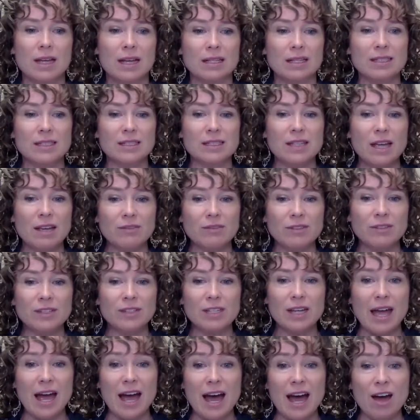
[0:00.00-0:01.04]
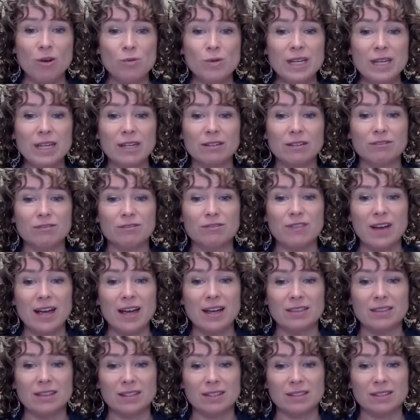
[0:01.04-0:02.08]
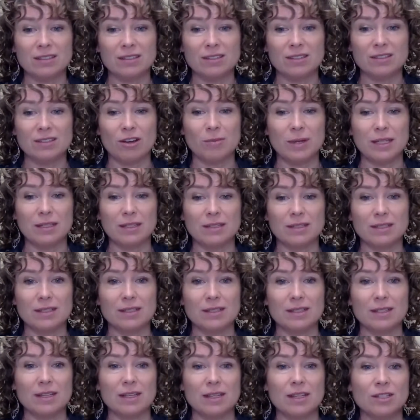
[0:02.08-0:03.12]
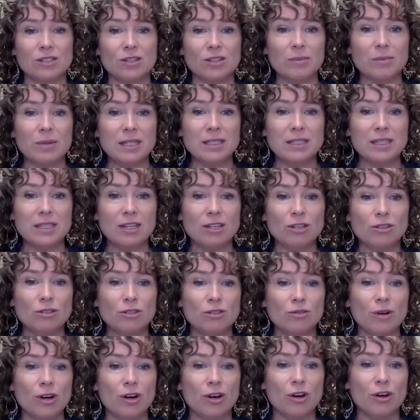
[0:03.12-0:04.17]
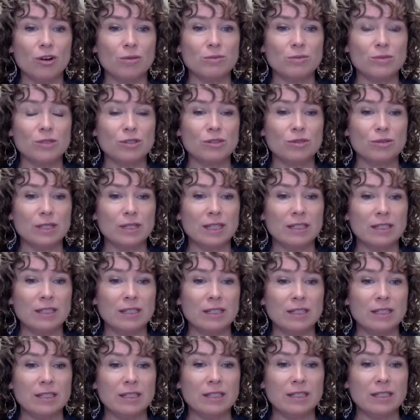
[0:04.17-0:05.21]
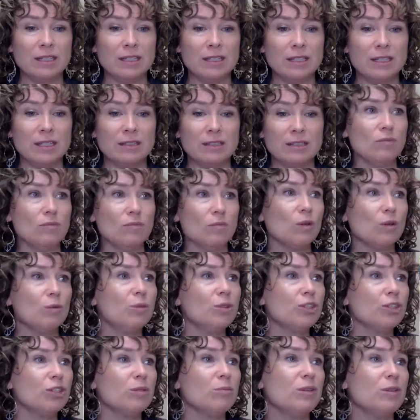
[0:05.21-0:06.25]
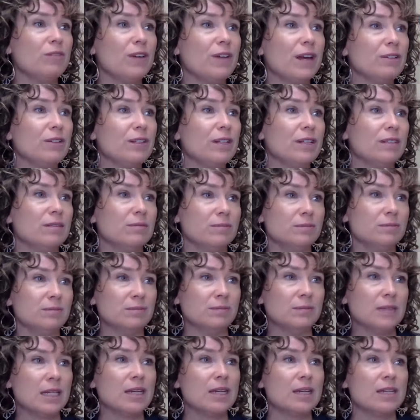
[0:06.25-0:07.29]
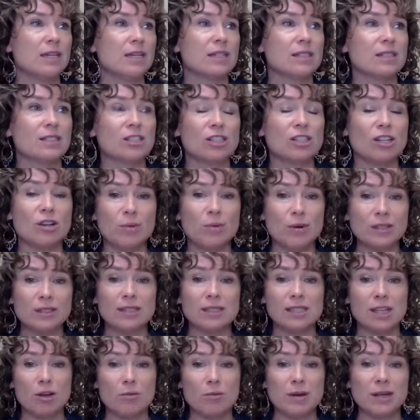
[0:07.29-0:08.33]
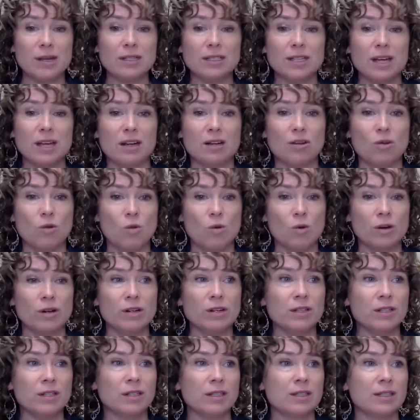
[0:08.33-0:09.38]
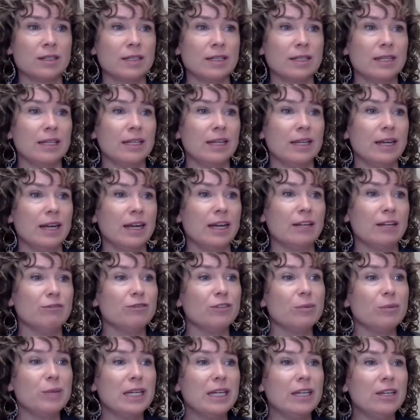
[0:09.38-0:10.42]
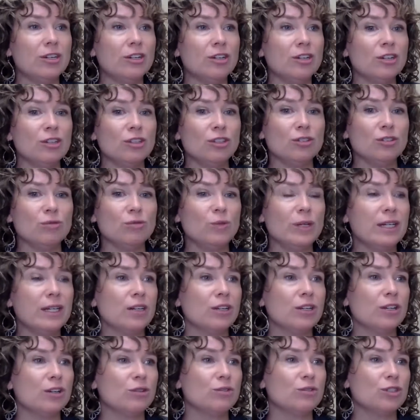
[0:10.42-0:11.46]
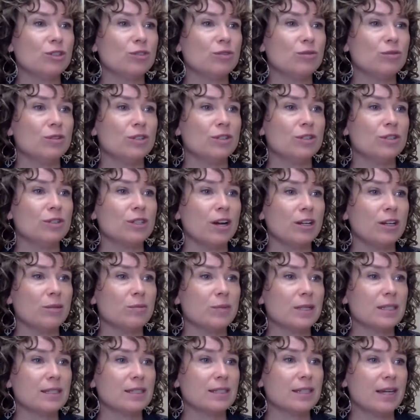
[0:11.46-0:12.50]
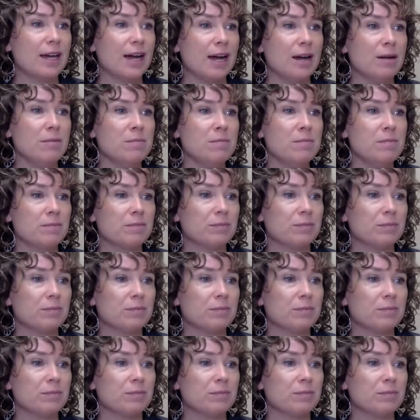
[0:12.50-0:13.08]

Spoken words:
Let's dive into how we can find this document. So I'm going to take you to our home screen, which can be found at sonomaselpa.org. And from here, we can go to the Documents tab,